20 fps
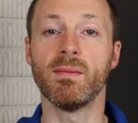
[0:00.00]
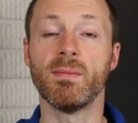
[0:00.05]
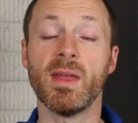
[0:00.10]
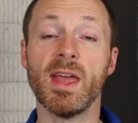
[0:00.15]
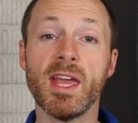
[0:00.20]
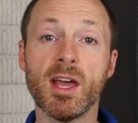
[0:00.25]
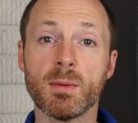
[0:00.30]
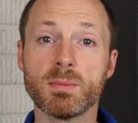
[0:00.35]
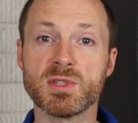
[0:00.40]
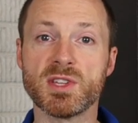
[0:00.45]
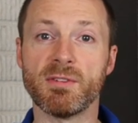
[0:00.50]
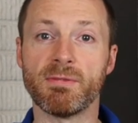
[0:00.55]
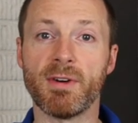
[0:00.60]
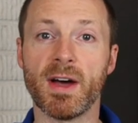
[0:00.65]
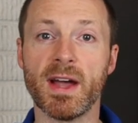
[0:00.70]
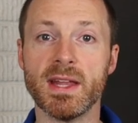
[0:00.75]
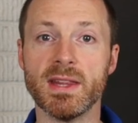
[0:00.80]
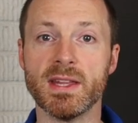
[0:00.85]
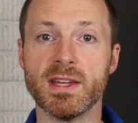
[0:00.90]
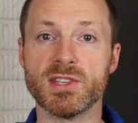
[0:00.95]
He helps
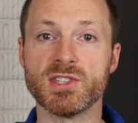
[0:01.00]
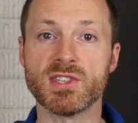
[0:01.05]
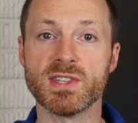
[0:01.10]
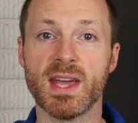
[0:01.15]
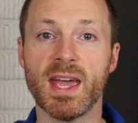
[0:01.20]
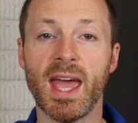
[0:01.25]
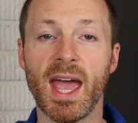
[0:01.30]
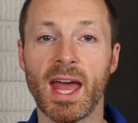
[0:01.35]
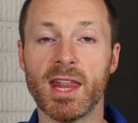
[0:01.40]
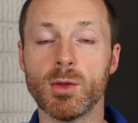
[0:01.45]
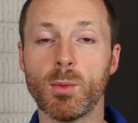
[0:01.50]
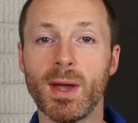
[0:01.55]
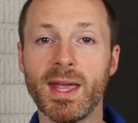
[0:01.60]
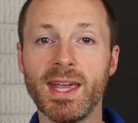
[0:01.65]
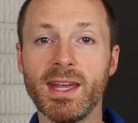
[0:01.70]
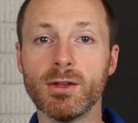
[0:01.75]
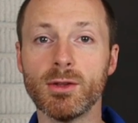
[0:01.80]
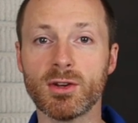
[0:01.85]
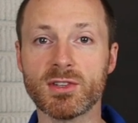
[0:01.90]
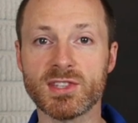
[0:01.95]
define this, and the way
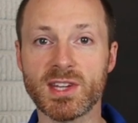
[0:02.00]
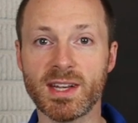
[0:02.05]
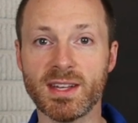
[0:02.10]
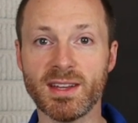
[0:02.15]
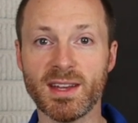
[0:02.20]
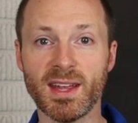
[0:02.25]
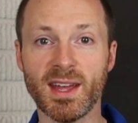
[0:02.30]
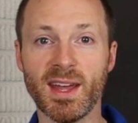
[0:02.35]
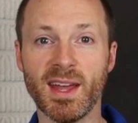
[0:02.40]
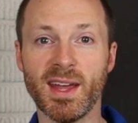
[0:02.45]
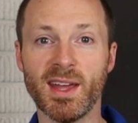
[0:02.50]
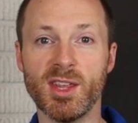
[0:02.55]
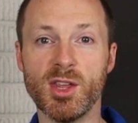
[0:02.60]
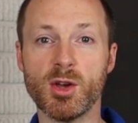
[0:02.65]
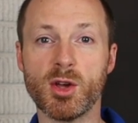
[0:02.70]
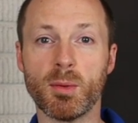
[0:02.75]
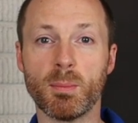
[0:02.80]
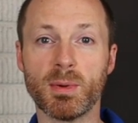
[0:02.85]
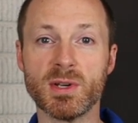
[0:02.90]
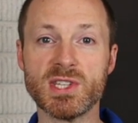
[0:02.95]
he looks at it, you
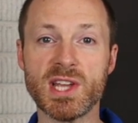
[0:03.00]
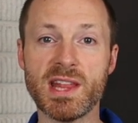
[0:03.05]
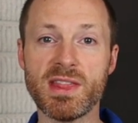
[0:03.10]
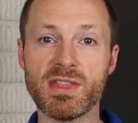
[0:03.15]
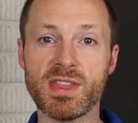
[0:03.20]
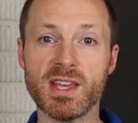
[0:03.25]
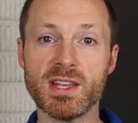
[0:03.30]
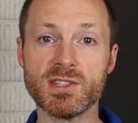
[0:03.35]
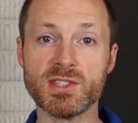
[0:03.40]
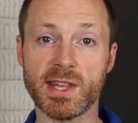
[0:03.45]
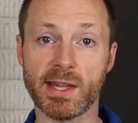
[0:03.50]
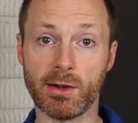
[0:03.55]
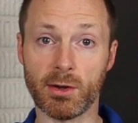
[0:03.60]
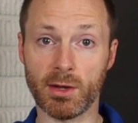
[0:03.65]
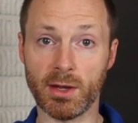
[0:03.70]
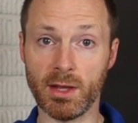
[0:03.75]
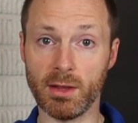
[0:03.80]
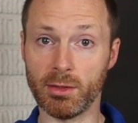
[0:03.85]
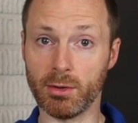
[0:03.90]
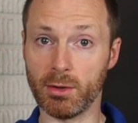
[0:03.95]
can present things that
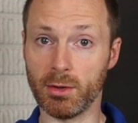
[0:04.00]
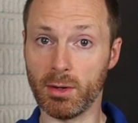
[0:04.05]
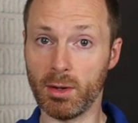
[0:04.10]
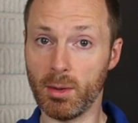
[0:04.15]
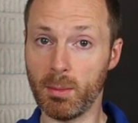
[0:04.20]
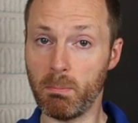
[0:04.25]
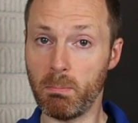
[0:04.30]
are either